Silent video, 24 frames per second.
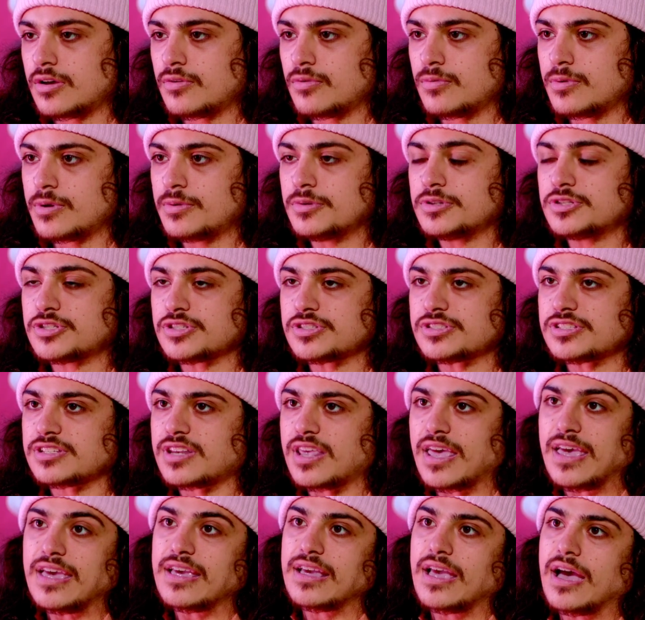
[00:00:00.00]
We would just
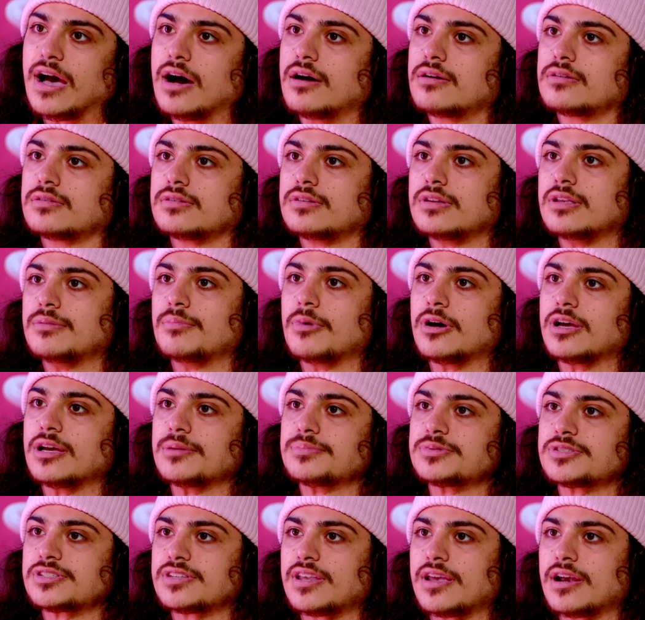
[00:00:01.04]
hang out in my
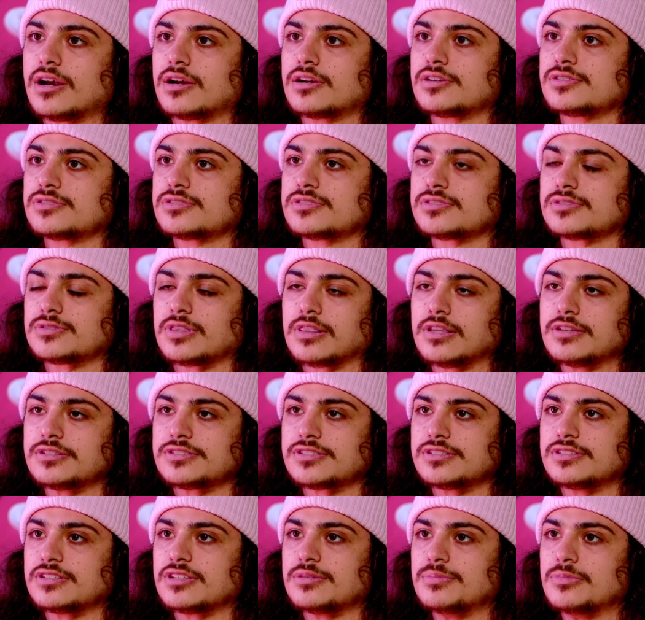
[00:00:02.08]
upstairs,
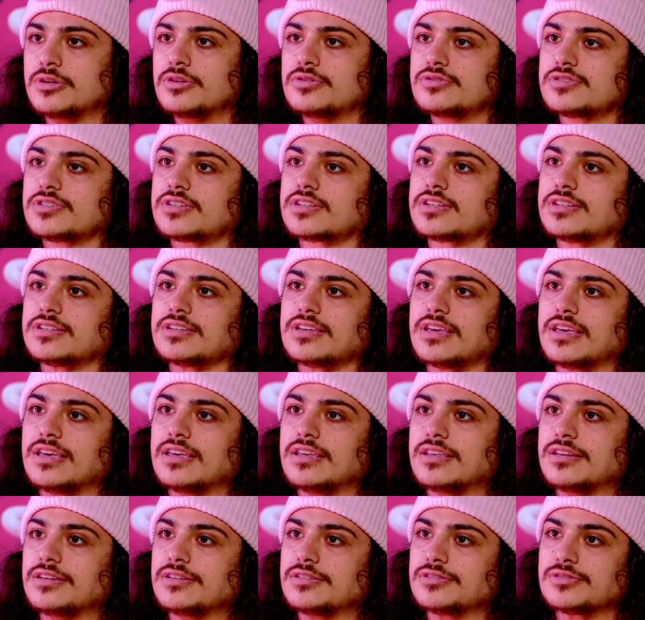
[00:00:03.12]
listen to music,
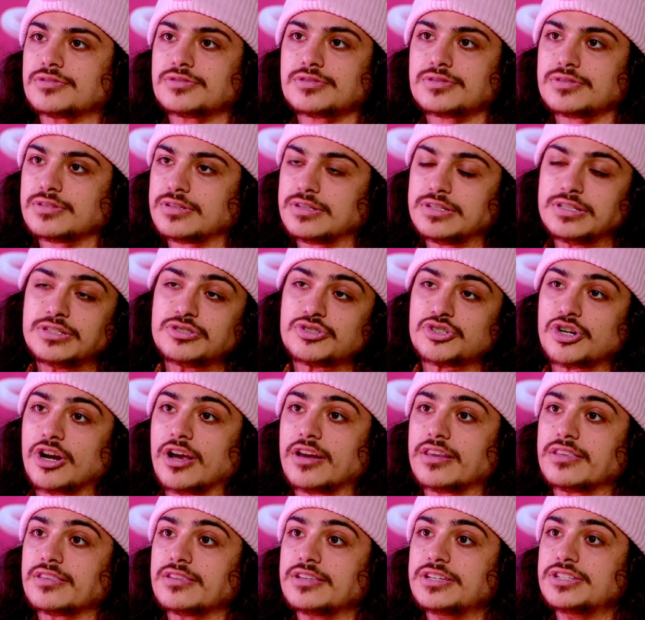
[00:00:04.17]
and he'd try
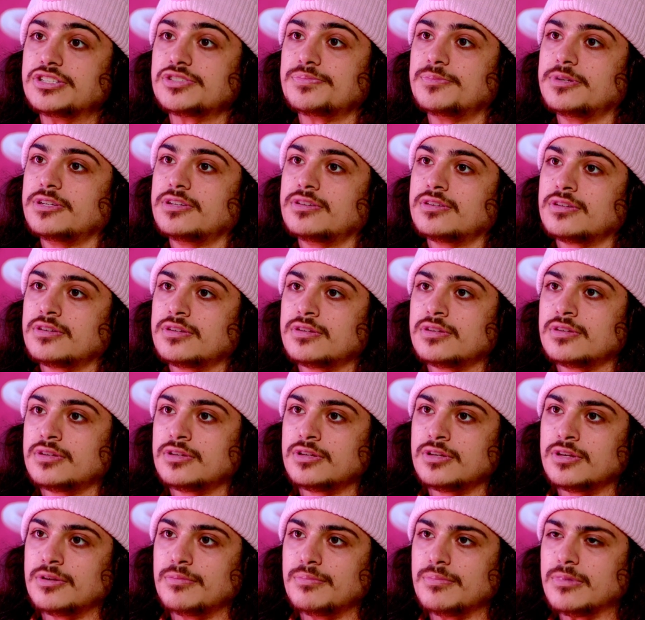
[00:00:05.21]
to teach me
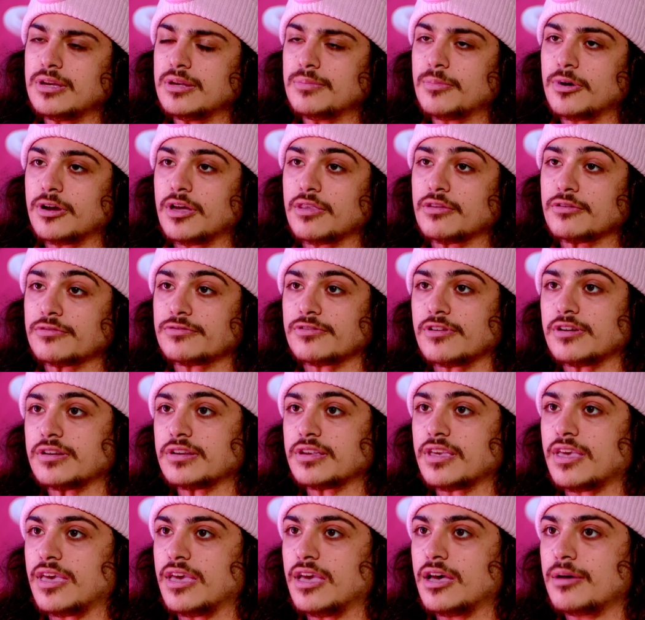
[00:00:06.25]
and my other friend
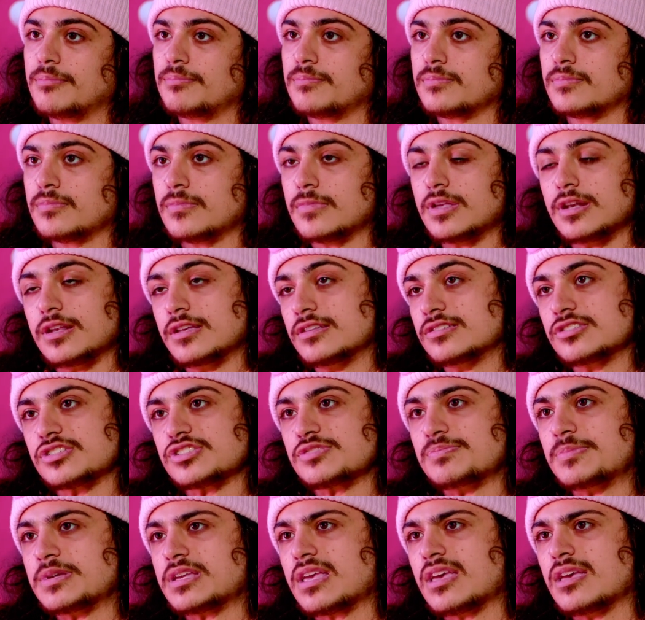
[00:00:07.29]
Cam, and it
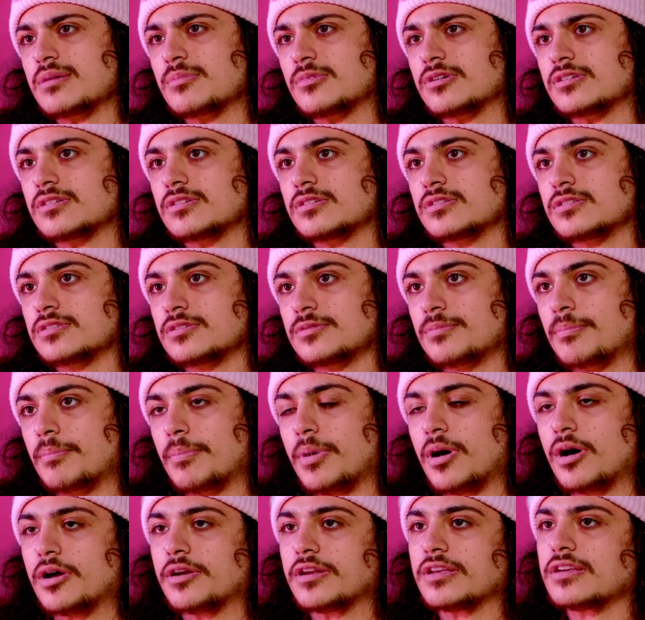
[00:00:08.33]
just became a
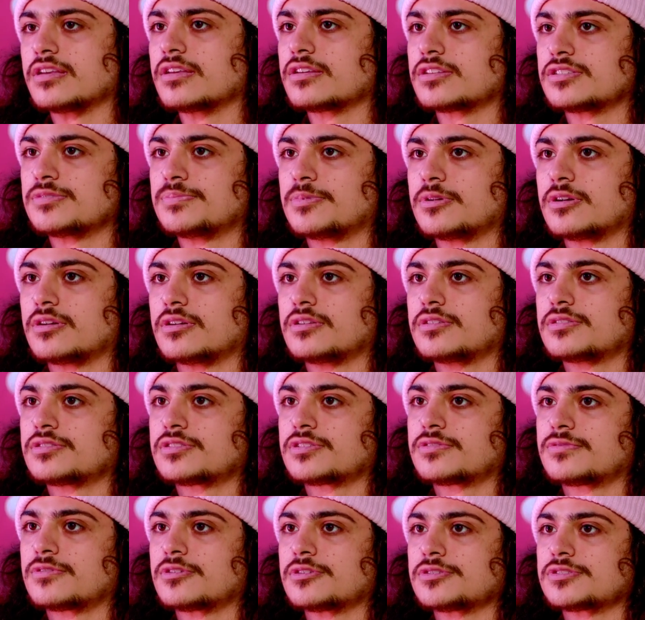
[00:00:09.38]
bonding experience
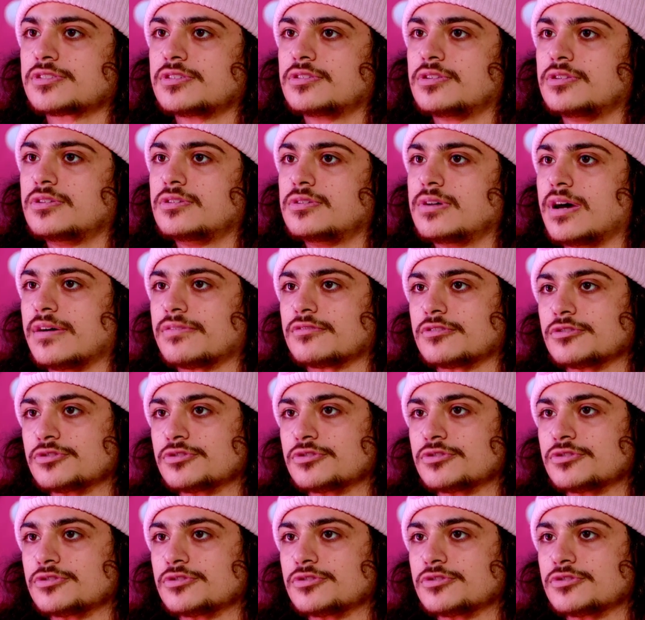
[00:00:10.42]
for us to do after